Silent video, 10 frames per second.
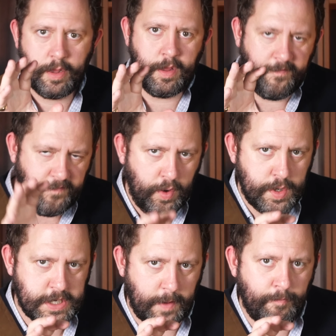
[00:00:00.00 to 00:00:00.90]
The
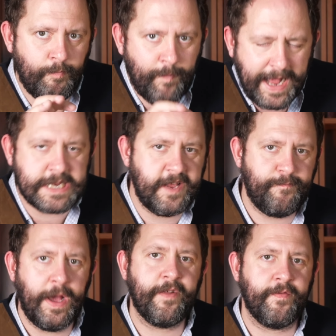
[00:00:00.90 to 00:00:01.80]
first
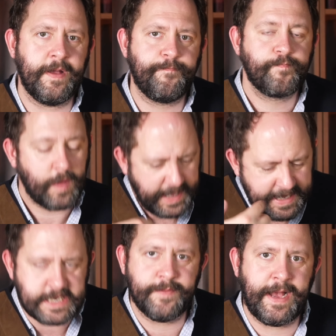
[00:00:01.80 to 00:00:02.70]
massive benefit
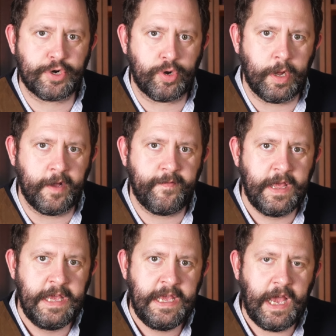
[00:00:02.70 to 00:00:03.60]
is the battery
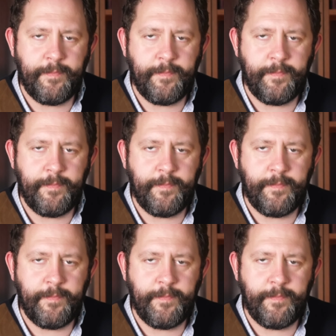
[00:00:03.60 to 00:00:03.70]
life.